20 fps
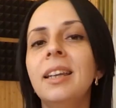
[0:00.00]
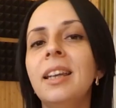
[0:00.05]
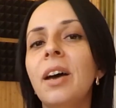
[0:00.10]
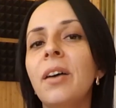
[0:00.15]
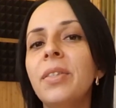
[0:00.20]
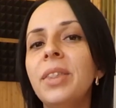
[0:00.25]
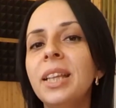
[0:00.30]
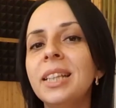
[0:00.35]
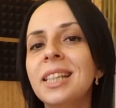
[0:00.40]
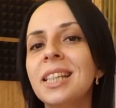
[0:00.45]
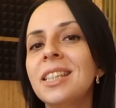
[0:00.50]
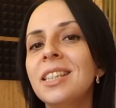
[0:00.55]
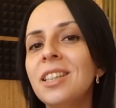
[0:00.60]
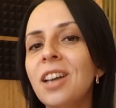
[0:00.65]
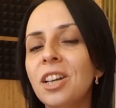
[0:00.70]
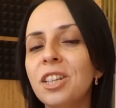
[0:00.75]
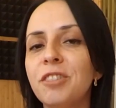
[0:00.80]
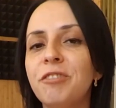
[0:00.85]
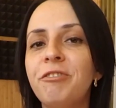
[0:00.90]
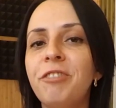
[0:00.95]
Now, this is
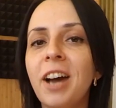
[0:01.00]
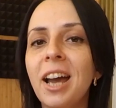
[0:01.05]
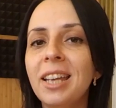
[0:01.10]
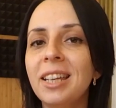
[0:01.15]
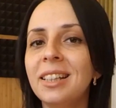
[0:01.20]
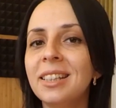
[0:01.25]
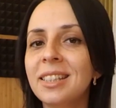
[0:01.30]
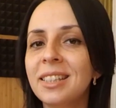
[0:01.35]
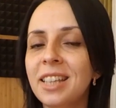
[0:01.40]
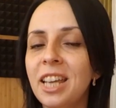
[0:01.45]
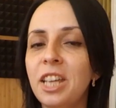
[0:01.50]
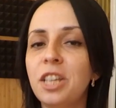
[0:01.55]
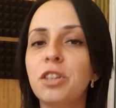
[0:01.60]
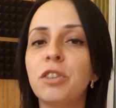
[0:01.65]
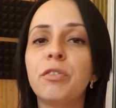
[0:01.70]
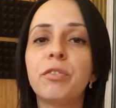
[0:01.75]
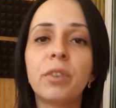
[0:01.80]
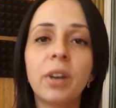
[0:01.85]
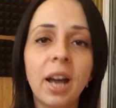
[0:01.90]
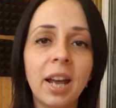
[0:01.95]
not a final
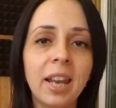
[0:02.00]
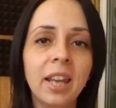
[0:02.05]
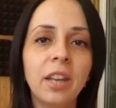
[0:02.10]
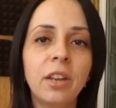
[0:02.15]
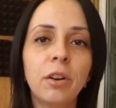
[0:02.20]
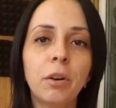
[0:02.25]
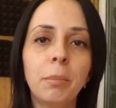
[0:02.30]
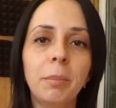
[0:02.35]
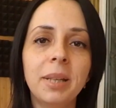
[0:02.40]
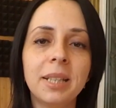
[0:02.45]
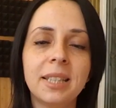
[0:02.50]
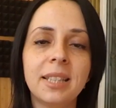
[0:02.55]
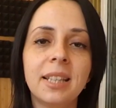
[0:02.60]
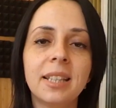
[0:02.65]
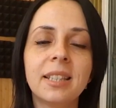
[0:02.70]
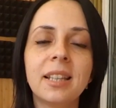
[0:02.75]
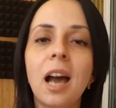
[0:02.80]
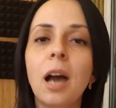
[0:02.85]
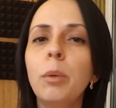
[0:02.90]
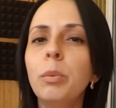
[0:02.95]
stage of running your
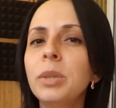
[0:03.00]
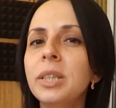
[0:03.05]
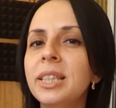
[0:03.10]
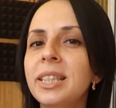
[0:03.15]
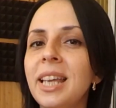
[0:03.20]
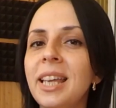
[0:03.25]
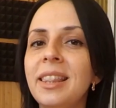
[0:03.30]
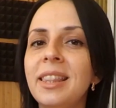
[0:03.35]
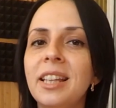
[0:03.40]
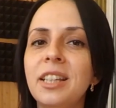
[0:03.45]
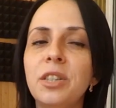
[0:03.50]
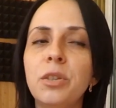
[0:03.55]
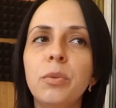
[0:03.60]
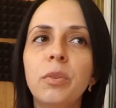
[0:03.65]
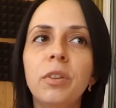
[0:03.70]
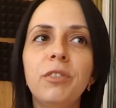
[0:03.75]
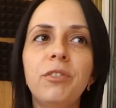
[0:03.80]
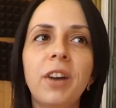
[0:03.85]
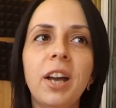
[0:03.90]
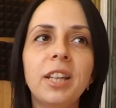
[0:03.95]
business. I would say that you
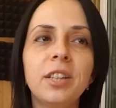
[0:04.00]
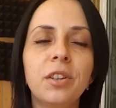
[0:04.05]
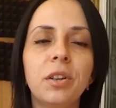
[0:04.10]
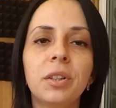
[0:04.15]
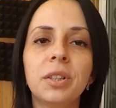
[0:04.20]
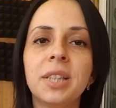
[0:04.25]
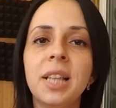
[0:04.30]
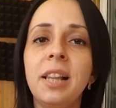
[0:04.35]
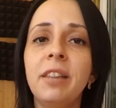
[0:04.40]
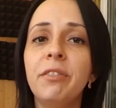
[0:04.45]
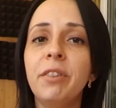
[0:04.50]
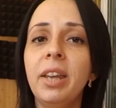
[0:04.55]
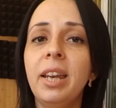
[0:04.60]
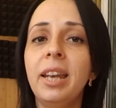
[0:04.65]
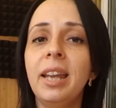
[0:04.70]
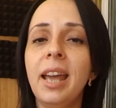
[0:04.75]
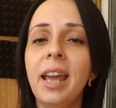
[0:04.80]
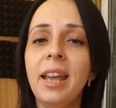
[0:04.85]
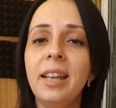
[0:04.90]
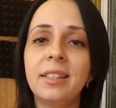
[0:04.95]
will find yourself
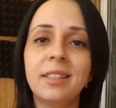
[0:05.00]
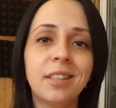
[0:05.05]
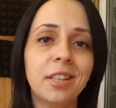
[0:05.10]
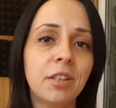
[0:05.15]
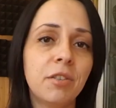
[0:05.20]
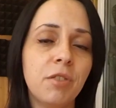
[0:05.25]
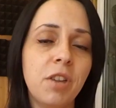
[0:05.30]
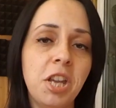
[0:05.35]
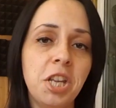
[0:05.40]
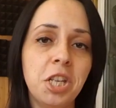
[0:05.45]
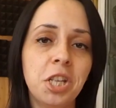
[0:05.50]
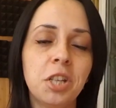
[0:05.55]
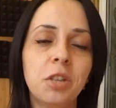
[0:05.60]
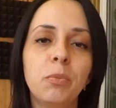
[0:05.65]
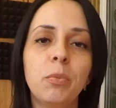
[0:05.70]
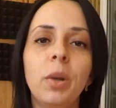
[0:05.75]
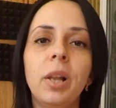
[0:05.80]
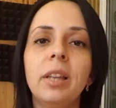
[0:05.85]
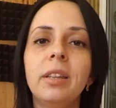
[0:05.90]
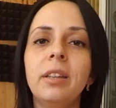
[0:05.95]
in a
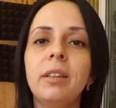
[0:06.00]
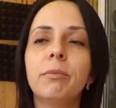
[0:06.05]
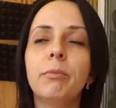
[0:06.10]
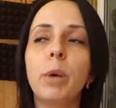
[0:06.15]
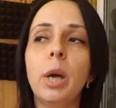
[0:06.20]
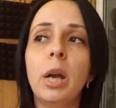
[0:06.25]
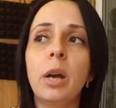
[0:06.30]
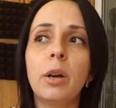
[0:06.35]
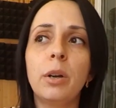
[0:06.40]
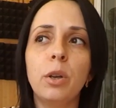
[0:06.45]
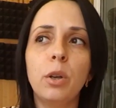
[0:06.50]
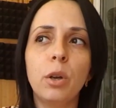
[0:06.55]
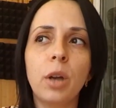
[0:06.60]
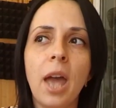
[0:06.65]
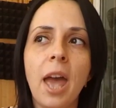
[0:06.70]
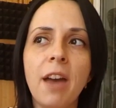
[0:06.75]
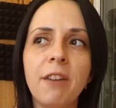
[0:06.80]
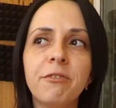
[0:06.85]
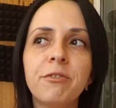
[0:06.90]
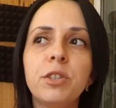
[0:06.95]
situation where you
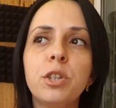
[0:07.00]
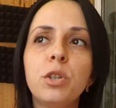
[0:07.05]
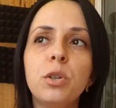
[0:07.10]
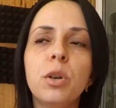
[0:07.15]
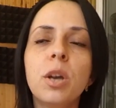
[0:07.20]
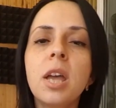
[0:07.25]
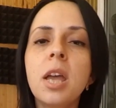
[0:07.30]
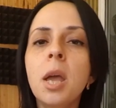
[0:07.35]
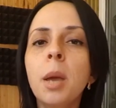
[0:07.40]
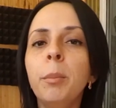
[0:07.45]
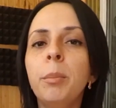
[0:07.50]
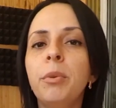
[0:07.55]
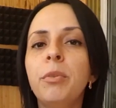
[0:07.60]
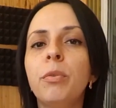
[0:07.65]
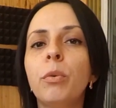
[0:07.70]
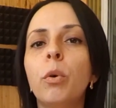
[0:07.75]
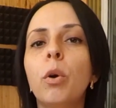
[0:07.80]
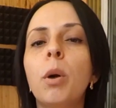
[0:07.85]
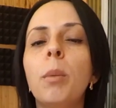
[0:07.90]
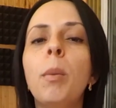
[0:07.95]
have to
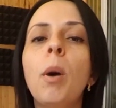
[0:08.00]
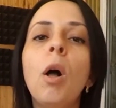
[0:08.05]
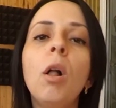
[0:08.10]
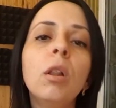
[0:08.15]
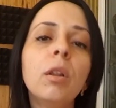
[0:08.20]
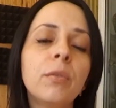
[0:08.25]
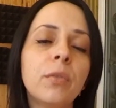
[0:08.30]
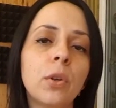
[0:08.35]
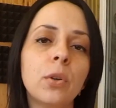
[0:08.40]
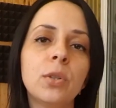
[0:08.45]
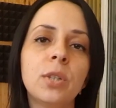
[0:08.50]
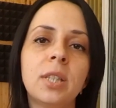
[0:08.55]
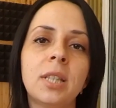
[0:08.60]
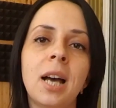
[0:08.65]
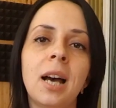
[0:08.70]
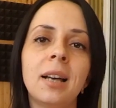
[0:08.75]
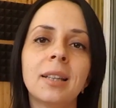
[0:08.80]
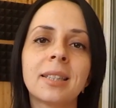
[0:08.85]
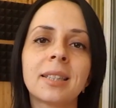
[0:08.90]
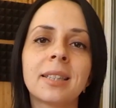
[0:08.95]
perform all of those
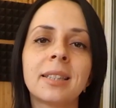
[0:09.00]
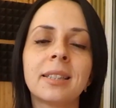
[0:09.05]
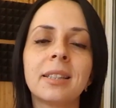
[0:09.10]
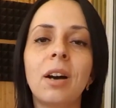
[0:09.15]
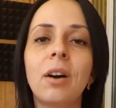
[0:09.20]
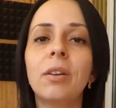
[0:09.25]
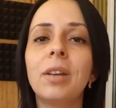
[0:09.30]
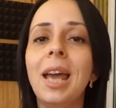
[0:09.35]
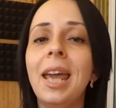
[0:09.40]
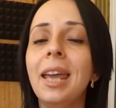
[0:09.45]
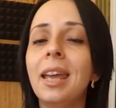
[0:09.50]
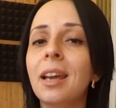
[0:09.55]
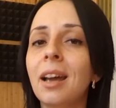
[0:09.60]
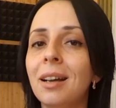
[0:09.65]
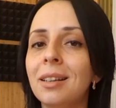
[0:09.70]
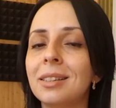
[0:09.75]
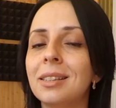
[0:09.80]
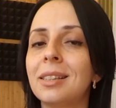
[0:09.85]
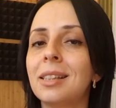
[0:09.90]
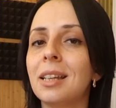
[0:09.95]
tasks on a
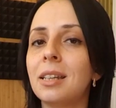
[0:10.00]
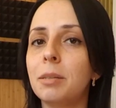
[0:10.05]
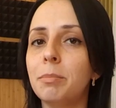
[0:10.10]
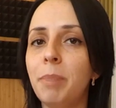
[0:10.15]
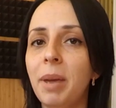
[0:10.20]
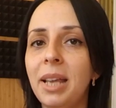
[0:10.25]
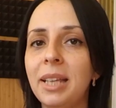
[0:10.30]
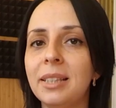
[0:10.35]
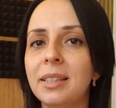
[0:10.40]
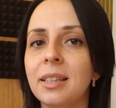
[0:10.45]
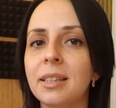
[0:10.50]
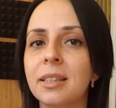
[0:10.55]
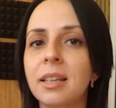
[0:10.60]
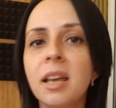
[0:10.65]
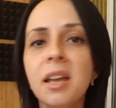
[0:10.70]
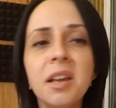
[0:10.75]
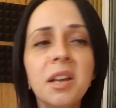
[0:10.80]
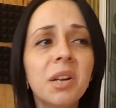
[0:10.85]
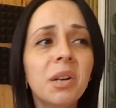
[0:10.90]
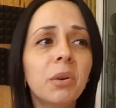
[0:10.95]
constant
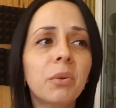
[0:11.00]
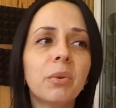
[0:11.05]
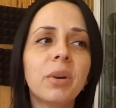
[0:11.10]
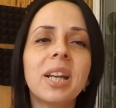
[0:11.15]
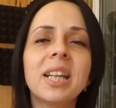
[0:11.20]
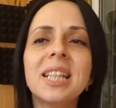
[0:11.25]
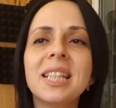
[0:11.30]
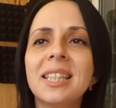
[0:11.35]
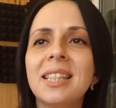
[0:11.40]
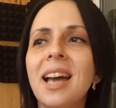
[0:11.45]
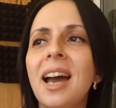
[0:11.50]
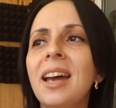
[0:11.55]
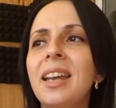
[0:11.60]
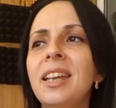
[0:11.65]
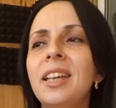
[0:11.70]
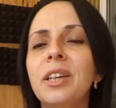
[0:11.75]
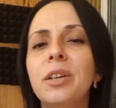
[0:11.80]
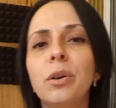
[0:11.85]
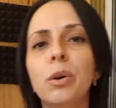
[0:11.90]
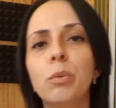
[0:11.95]
basis,
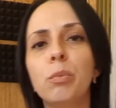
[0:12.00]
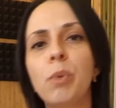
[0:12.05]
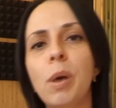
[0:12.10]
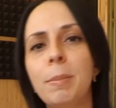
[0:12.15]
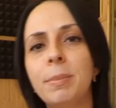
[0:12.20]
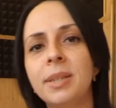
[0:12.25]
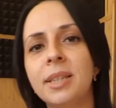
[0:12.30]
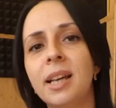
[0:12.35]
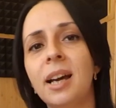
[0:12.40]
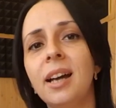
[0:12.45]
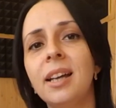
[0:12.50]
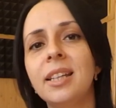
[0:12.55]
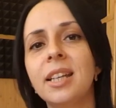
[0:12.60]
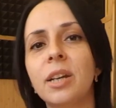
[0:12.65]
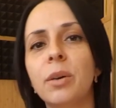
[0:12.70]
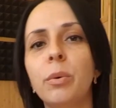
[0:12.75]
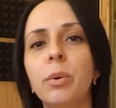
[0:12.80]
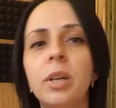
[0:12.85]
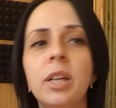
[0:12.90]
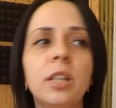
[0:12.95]
redesigning your website
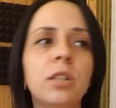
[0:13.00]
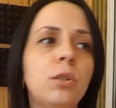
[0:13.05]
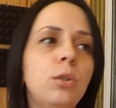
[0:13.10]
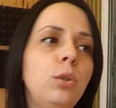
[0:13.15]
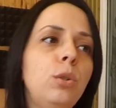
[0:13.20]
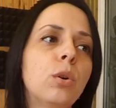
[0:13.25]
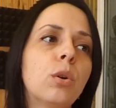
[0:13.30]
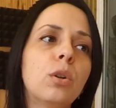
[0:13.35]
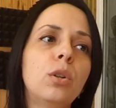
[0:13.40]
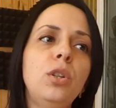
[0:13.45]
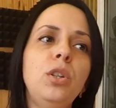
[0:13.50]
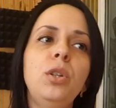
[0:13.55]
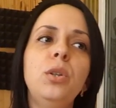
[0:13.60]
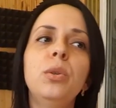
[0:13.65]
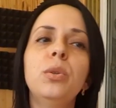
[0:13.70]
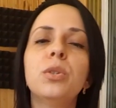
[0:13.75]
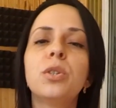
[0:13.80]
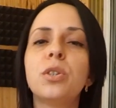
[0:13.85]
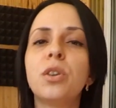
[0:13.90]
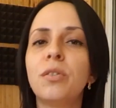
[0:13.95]
according to your
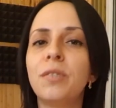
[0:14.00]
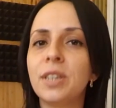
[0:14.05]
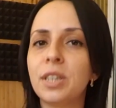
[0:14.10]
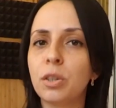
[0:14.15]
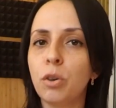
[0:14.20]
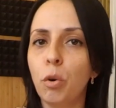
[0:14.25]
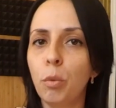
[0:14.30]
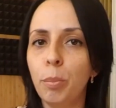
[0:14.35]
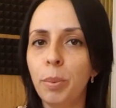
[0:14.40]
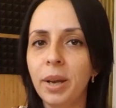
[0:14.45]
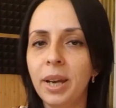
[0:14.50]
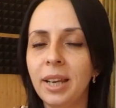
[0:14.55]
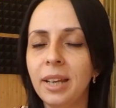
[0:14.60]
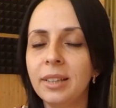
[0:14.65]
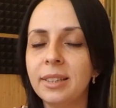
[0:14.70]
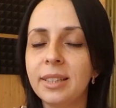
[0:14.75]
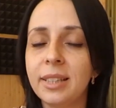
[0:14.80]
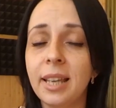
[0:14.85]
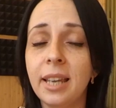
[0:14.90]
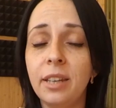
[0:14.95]
new service
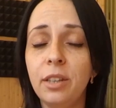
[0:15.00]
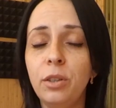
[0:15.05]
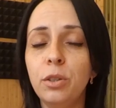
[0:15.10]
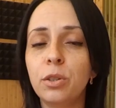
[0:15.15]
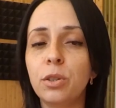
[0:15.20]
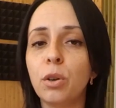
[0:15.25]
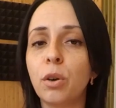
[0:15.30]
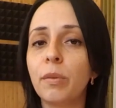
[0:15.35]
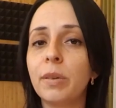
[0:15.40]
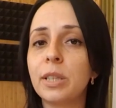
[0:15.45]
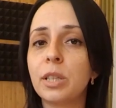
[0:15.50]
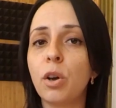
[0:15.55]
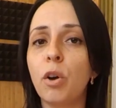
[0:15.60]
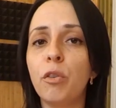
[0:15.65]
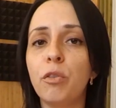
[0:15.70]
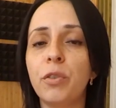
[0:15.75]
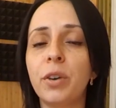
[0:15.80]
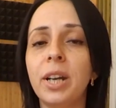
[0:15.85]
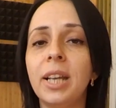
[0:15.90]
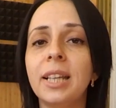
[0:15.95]
openings and new service
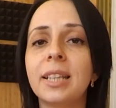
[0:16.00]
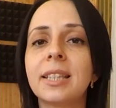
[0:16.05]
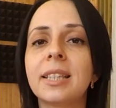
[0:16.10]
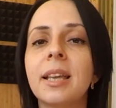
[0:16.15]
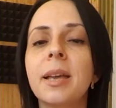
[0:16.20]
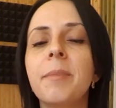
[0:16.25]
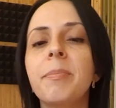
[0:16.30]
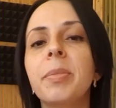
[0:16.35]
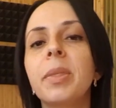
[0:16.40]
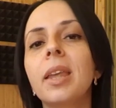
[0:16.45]
offerings,